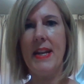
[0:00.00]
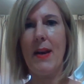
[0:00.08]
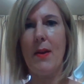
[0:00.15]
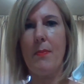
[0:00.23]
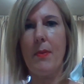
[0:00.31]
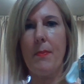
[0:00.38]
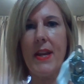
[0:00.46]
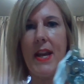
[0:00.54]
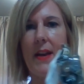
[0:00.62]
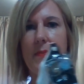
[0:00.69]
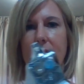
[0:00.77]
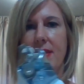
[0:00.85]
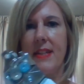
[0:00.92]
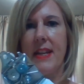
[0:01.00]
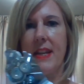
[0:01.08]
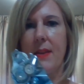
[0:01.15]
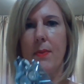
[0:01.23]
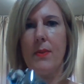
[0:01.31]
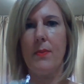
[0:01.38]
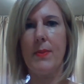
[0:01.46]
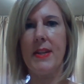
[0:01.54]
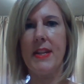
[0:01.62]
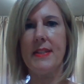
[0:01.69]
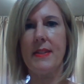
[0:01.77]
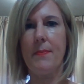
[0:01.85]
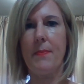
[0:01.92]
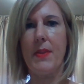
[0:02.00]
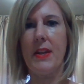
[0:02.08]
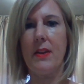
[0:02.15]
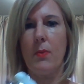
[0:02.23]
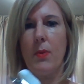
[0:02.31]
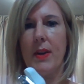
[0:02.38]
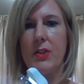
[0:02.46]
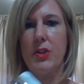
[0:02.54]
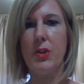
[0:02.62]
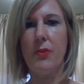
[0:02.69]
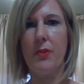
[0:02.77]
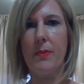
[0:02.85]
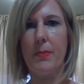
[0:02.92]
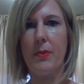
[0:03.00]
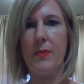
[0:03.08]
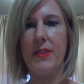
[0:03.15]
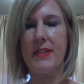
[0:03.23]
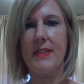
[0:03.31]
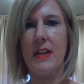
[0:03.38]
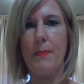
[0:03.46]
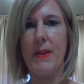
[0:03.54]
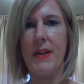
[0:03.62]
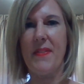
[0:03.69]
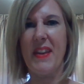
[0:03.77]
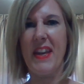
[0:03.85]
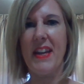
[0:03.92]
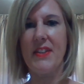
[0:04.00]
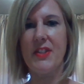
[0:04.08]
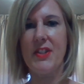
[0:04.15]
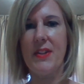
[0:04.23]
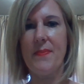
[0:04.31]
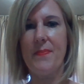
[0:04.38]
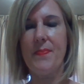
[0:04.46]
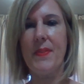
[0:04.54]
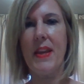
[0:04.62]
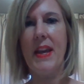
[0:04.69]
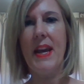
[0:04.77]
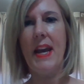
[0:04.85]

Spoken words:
Now I probably have to see, well, we need something quite durable. This is going to be in the kitchen.